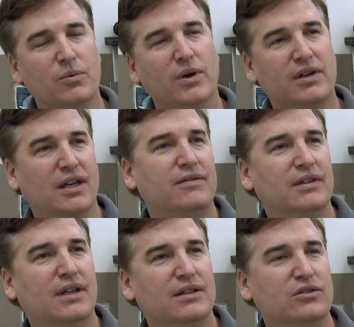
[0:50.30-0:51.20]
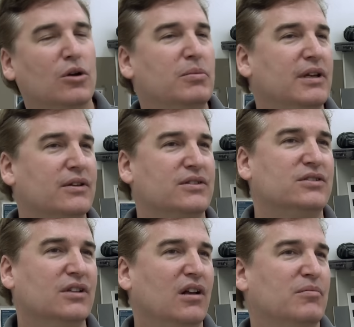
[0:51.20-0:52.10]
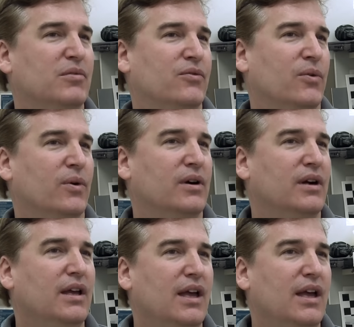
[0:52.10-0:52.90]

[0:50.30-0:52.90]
we're given that nobody else has solved before,